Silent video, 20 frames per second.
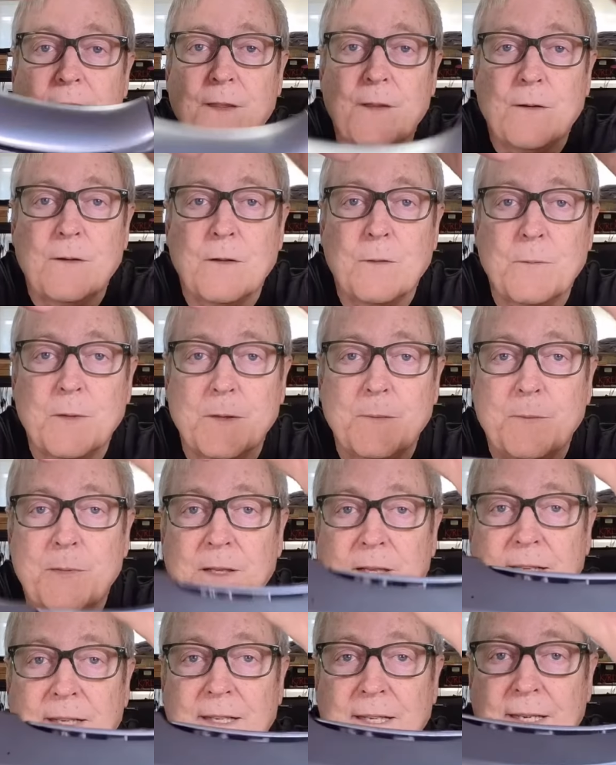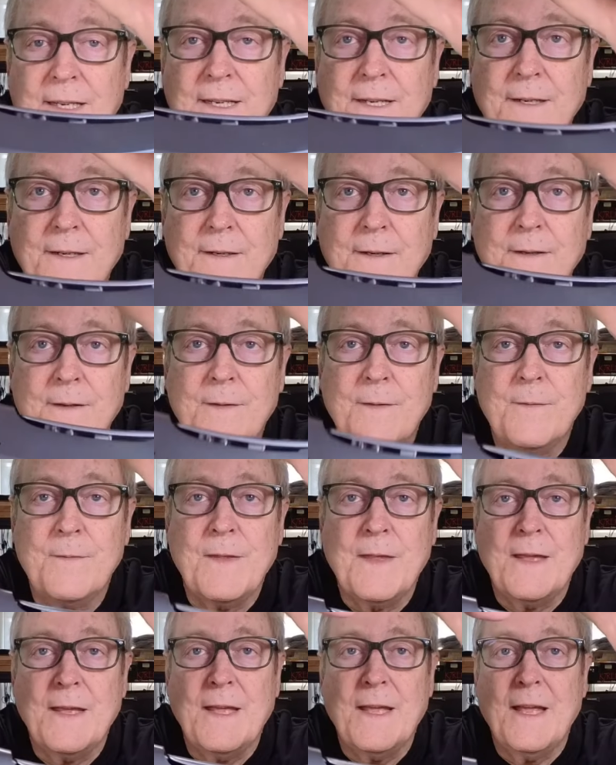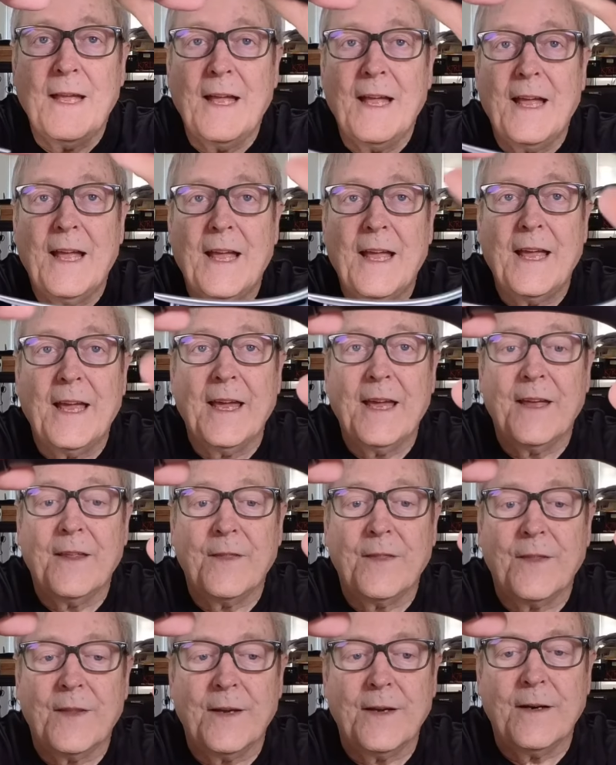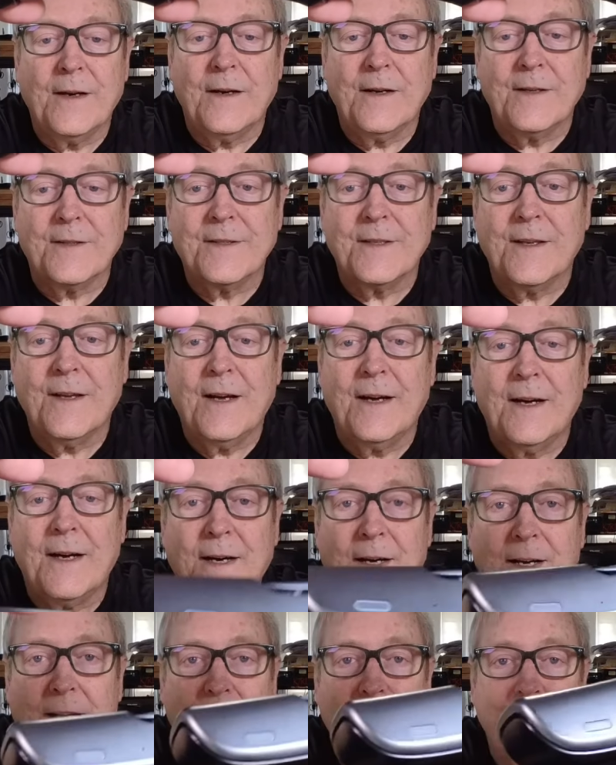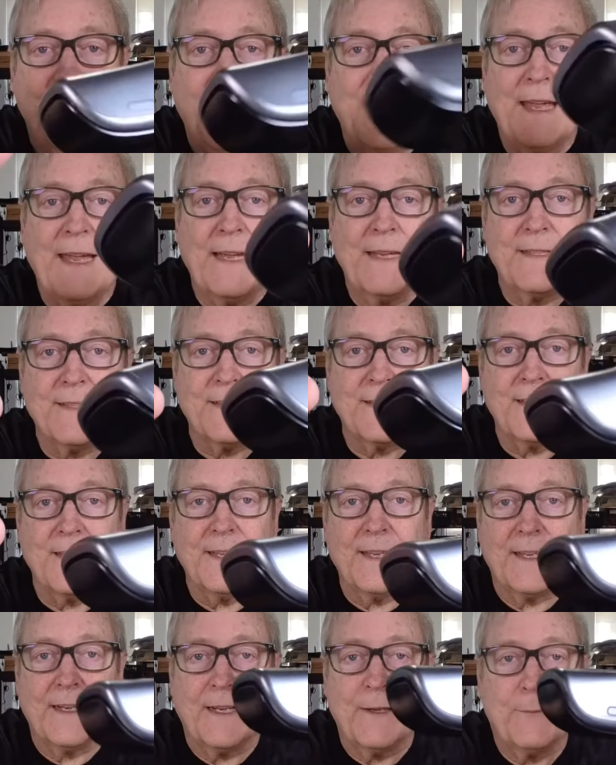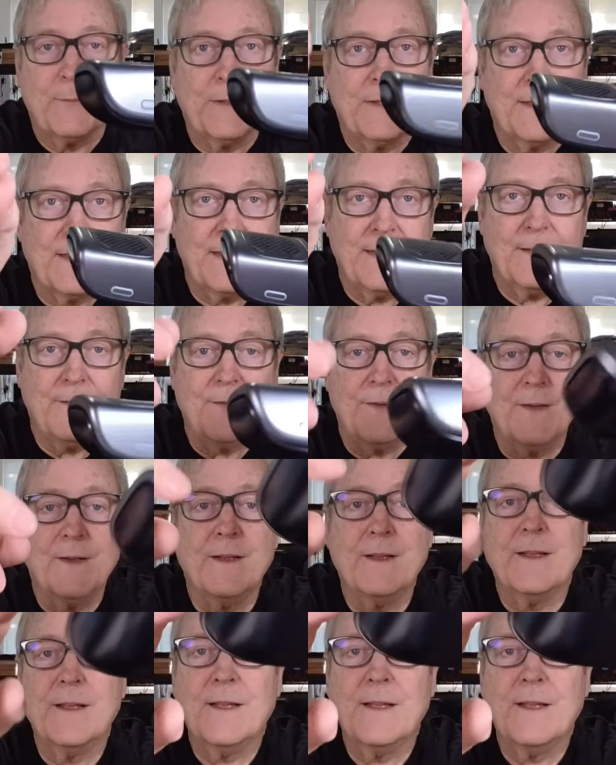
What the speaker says: another aluminum plate here, and there's fans, and I believe